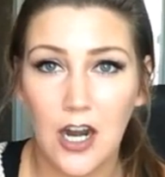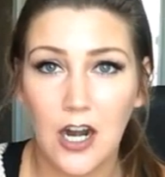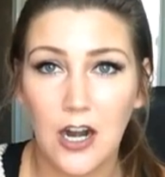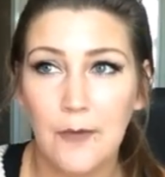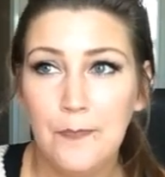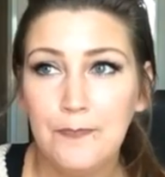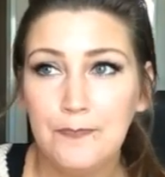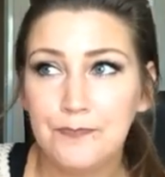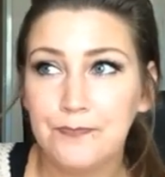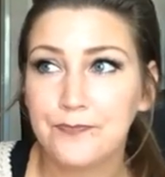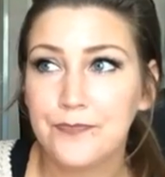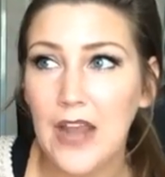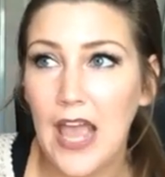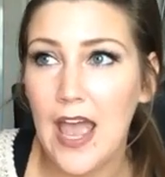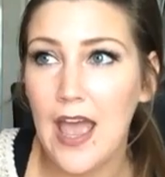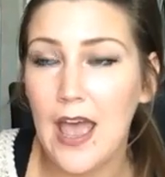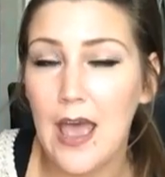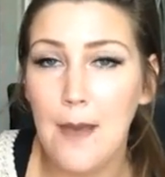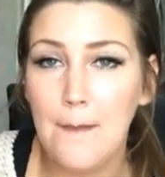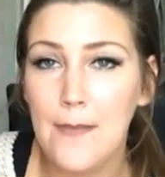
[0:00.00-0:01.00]
are.
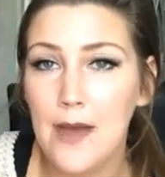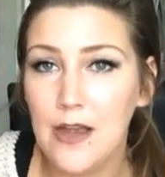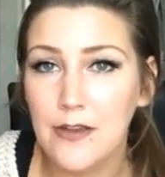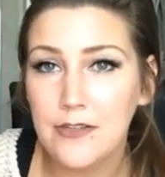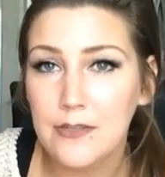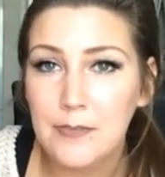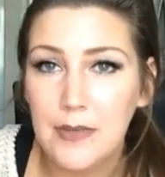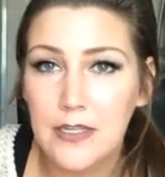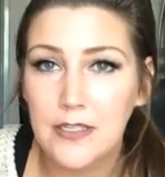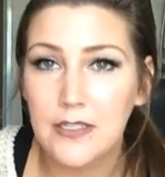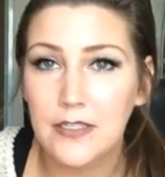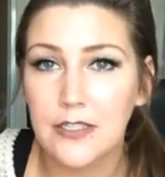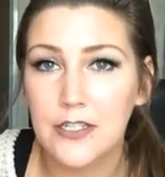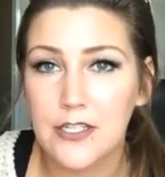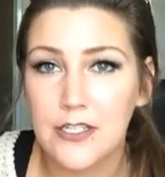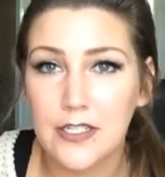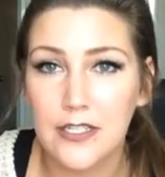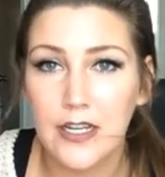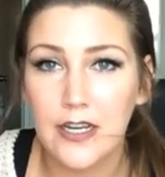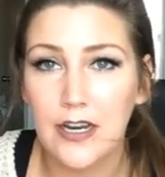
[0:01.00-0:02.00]
And mine was basically
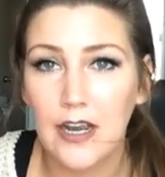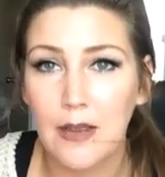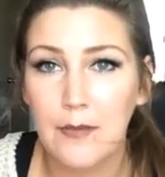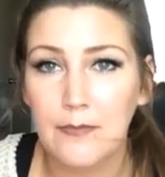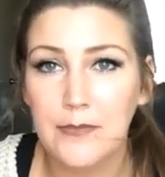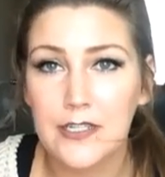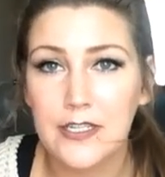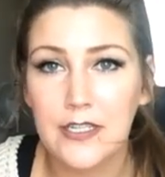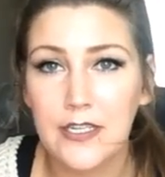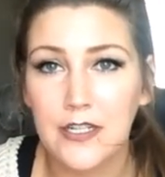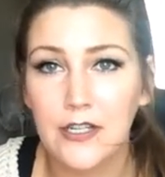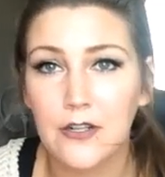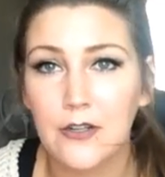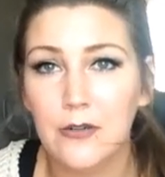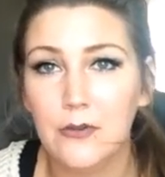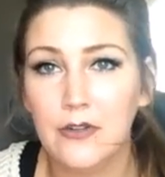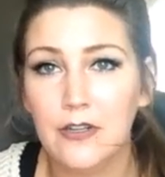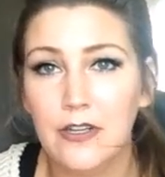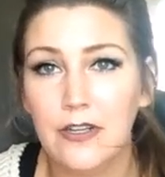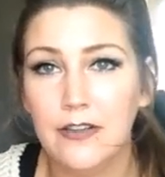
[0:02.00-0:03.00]
just like, I'm just
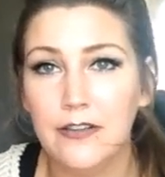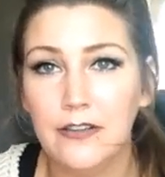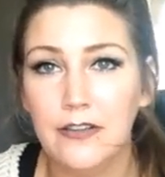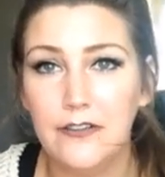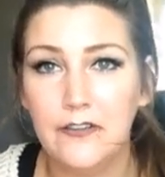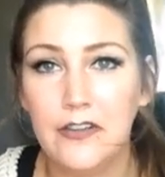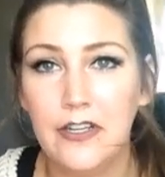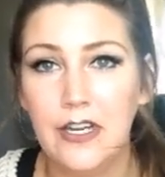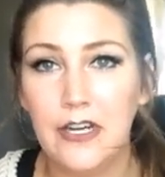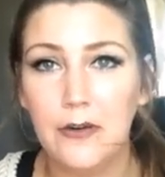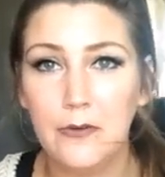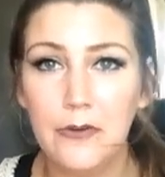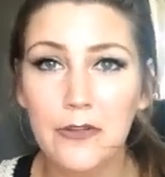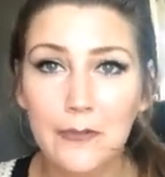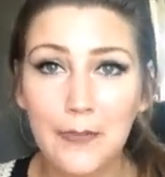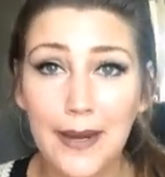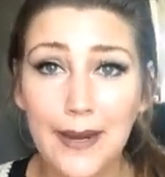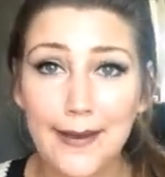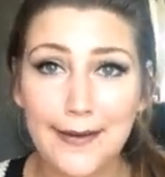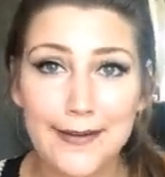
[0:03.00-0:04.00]
here, like, living here
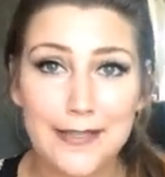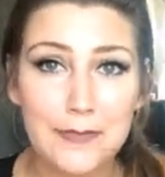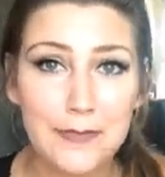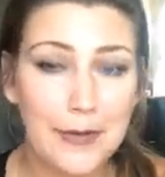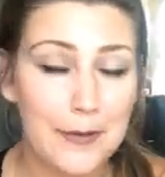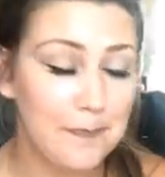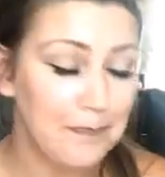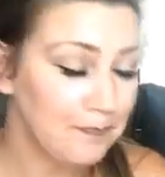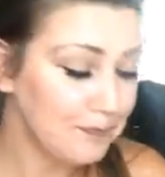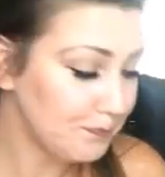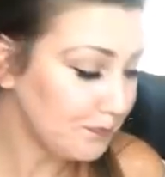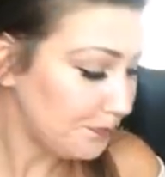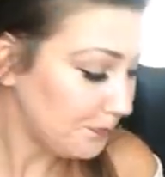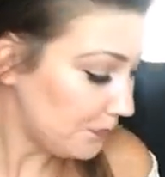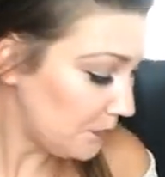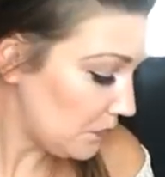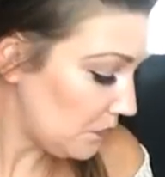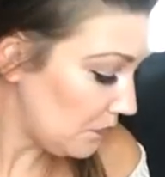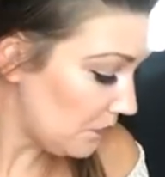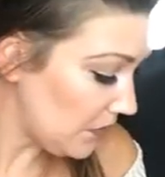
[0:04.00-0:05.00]
with my husband.
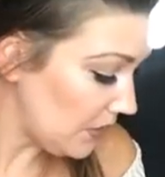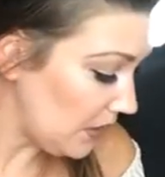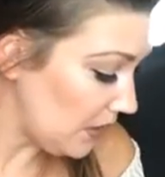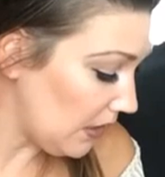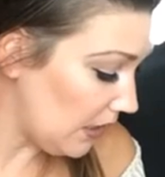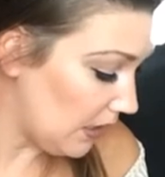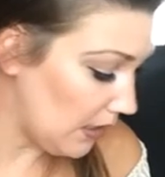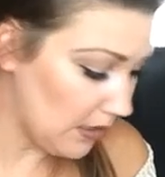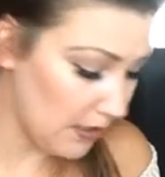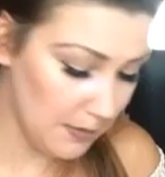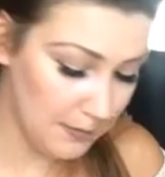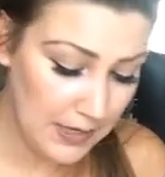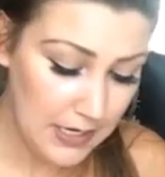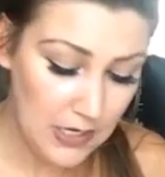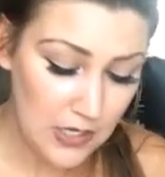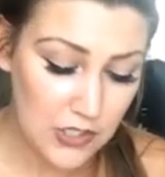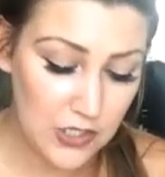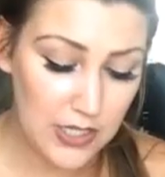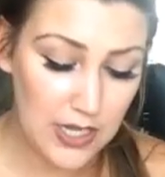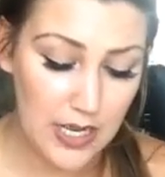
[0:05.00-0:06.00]

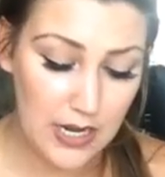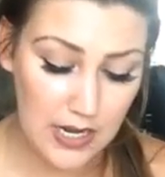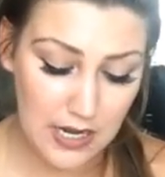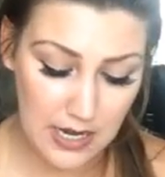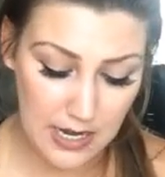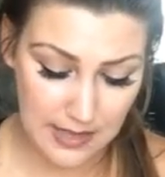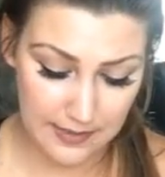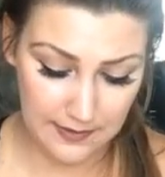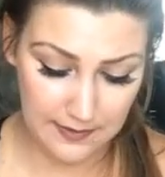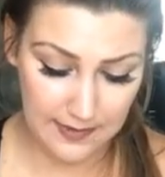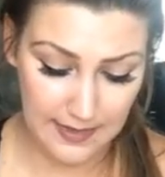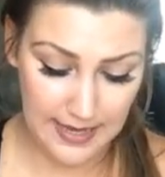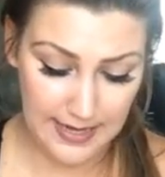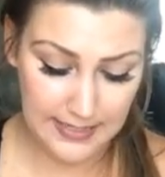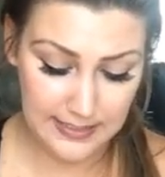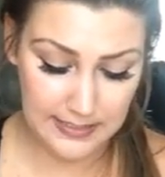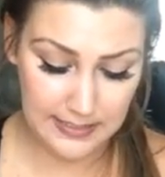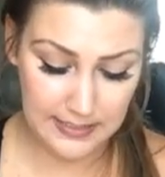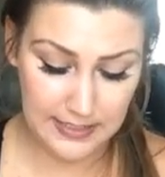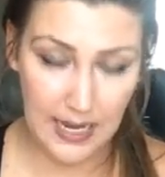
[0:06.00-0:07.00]
So then the
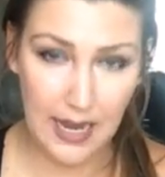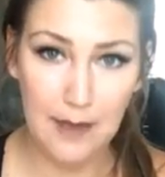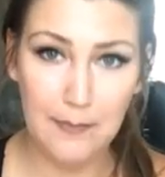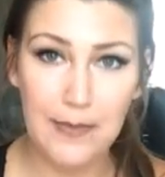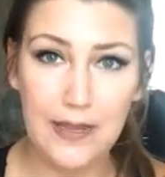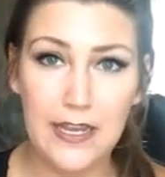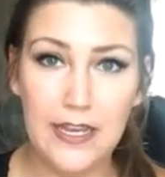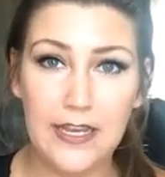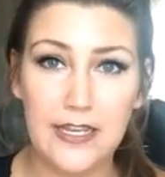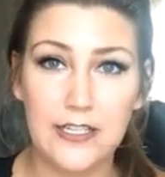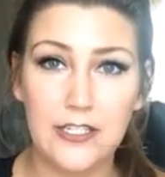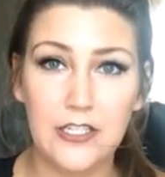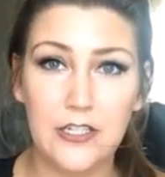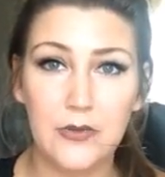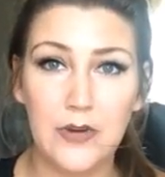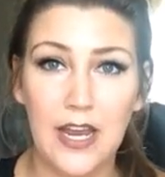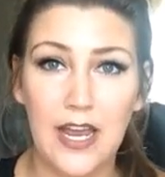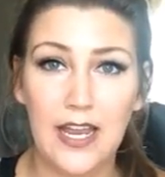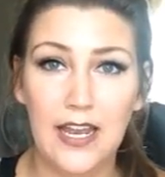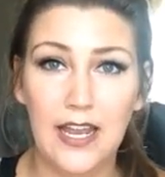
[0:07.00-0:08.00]
last step is
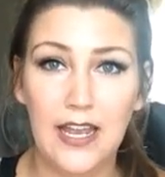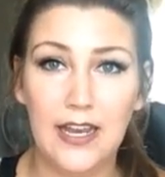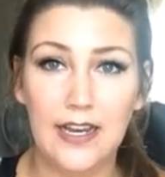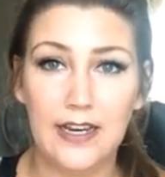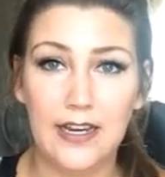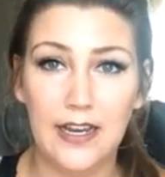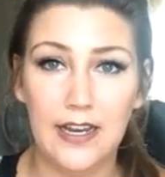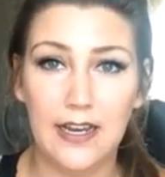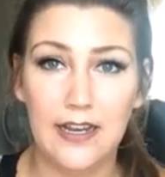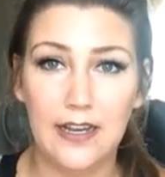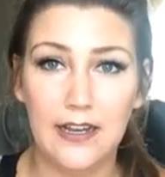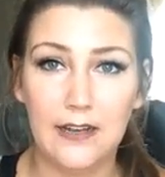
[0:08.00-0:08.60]
you get like,